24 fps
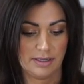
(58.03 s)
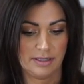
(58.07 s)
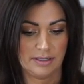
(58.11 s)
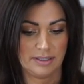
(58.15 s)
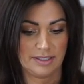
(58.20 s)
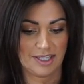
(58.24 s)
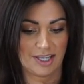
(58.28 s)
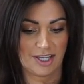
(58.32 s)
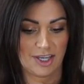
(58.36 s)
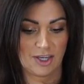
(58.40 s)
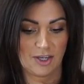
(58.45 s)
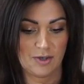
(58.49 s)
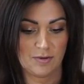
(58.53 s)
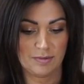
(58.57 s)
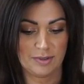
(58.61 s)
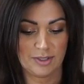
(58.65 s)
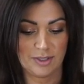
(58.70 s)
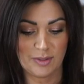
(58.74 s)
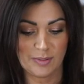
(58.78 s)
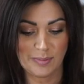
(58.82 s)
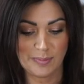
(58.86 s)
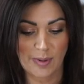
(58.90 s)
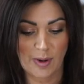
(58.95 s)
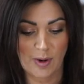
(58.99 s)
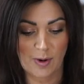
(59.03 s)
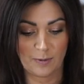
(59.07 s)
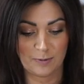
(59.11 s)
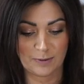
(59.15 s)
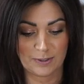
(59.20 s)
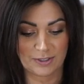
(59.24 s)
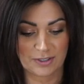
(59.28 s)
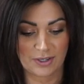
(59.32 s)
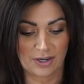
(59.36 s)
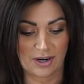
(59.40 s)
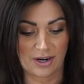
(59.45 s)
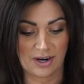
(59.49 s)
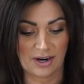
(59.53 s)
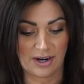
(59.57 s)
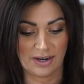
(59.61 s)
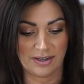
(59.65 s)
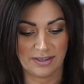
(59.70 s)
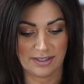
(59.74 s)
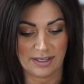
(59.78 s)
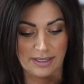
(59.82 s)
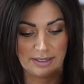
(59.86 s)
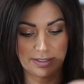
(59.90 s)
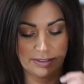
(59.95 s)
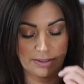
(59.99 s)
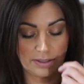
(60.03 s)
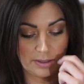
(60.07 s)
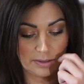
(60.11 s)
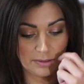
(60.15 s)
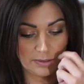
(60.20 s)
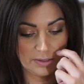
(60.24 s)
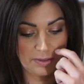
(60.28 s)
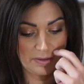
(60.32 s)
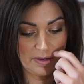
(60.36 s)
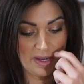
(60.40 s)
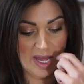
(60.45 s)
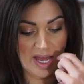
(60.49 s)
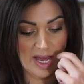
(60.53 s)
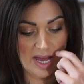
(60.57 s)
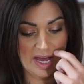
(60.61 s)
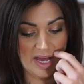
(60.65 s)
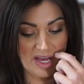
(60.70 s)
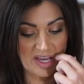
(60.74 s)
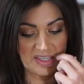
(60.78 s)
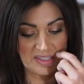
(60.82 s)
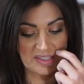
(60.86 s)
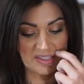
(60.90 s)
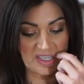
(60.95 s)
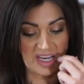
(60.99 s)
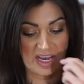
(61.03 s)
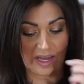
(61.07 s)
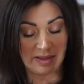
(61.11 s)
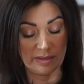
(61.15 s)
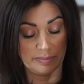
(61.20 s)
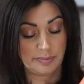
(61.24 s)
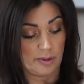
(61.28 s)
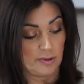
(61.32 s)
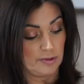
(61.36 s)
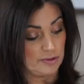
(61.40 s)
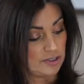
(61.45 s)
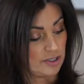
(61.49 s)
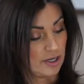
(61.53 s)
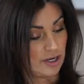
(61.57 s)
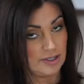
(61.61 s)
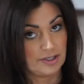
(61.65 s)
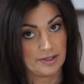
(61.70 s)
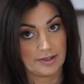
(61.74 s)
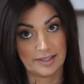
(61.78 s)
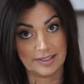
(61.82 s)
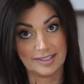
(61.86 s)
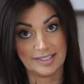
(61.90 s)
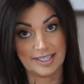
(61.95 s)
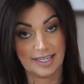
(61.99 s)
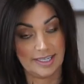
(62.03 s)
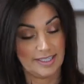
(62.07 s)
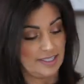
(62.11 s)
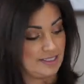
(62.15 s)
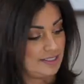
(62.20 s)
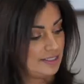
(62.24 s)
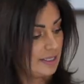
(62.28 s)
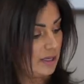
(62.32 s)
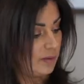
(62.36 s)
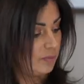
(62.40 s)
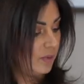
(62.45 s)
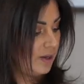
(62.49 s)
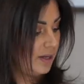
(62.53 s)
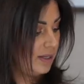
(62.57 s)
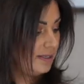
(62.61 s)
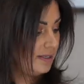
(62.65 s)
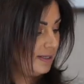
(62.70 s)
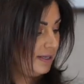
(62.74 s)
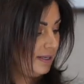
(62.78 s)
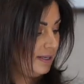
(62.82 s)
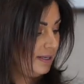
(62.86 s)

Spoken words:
It's a cute little postcard, and it also has, on the postcard you can send to someone,